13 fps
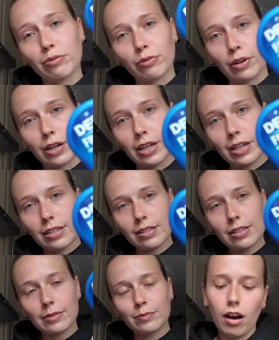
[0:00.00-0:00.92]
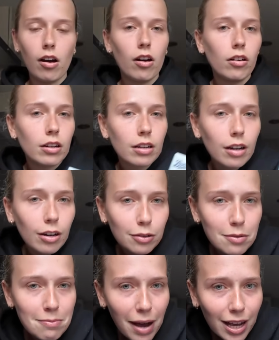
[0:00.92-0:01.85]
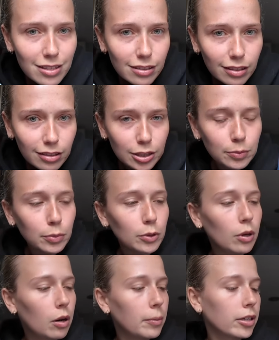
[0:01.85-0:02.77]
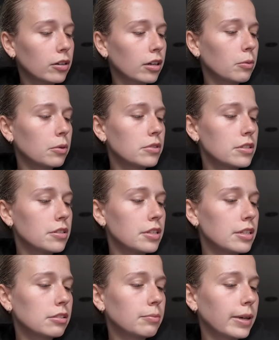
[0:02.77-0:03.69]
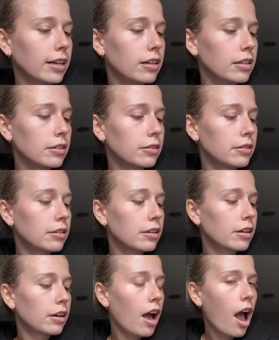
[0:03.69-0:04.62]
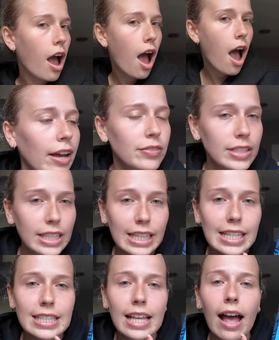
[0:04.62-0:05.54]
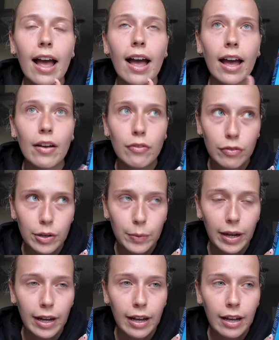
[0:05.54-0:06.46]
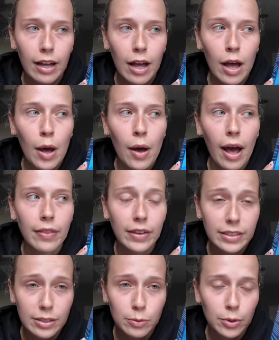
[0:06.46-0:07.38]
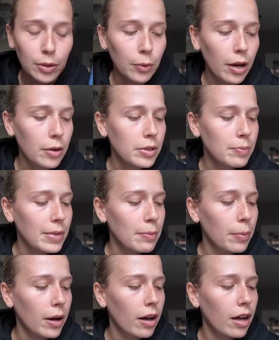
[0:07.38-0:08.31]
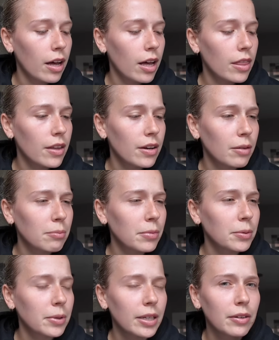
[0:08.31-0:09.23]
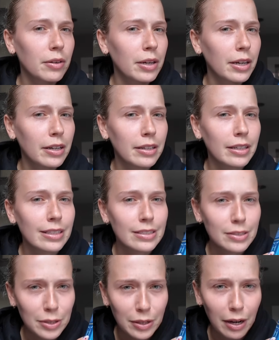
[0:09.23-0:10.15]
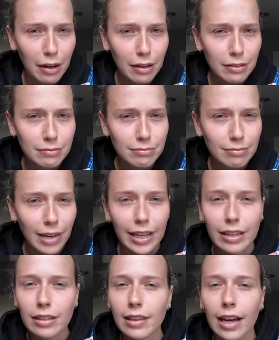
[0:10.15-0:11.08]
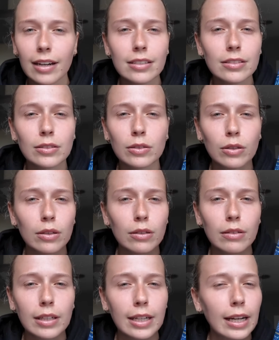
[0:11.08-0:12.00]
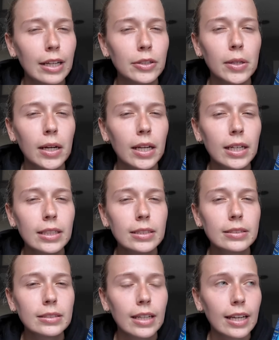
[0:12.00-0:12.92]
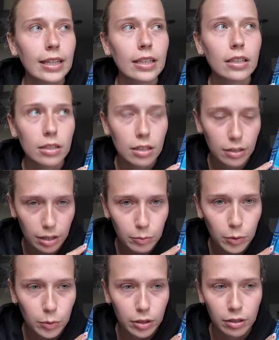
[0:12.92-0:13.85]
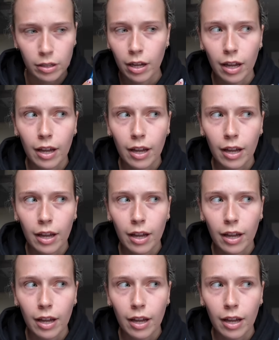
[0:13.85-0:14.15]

freeze, a hot and cold massage ball. Oh my god, I want to do this on my glute. I have seen this everywhere and they did want to work with me, but the number one ingredient is sugar. Like, that is not an electrolyte. Like, the number one